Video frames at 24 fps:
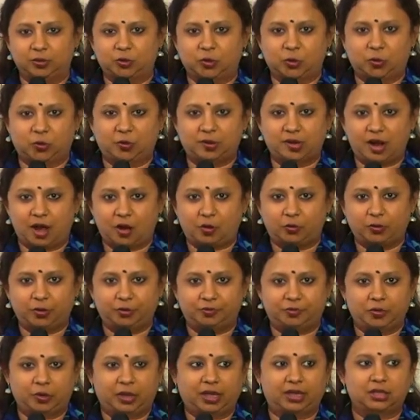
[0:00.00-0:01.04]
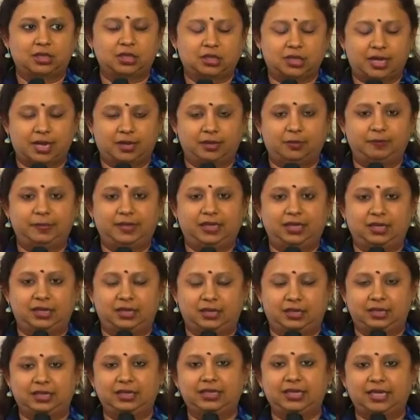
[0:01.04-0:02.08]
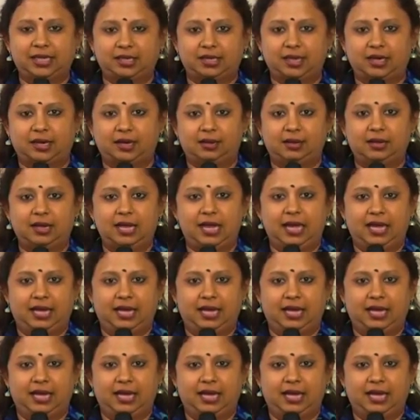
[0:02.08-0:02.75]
So now if you can just send me in detail